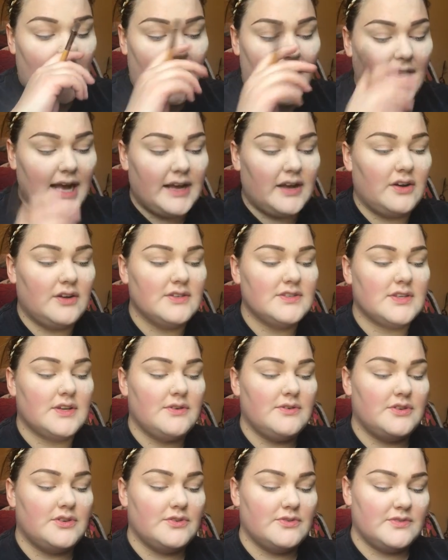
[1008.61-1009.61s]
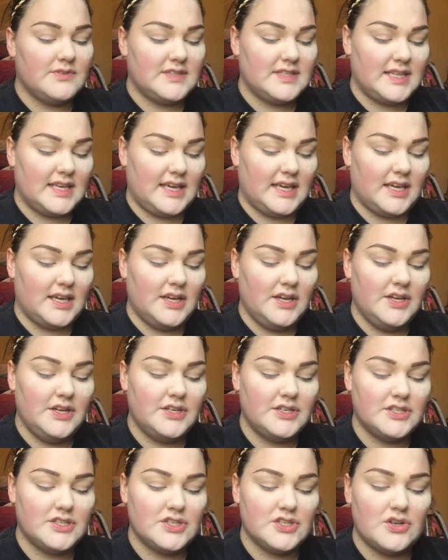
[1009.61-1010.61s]
I also use the
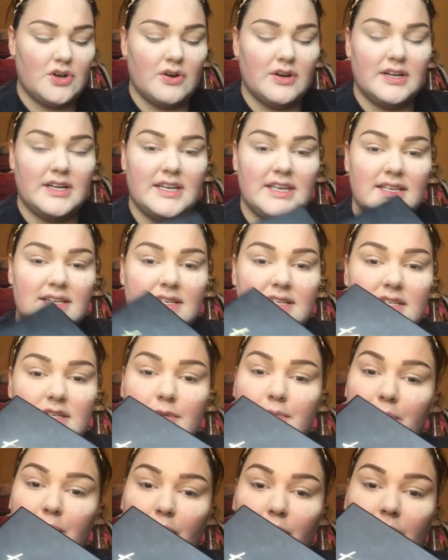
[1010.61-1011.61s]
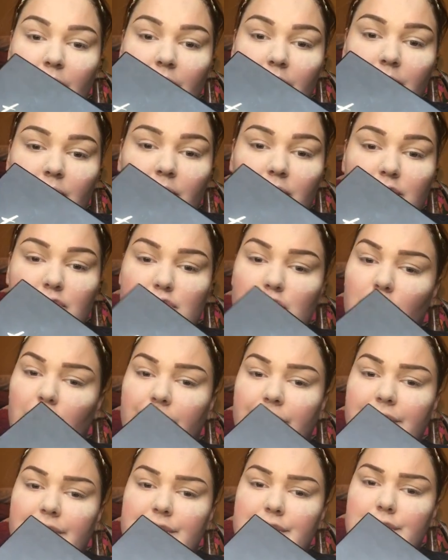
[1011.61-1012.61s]
Tardist Pro, I
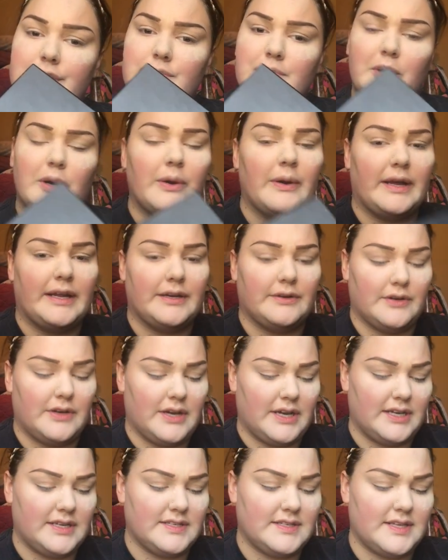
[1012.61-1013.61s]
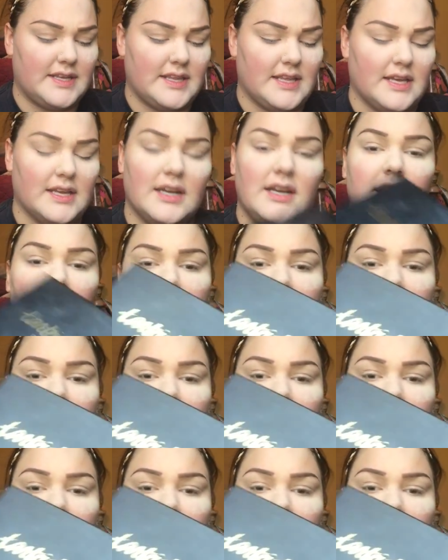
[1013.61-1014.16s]
don't know how to say that.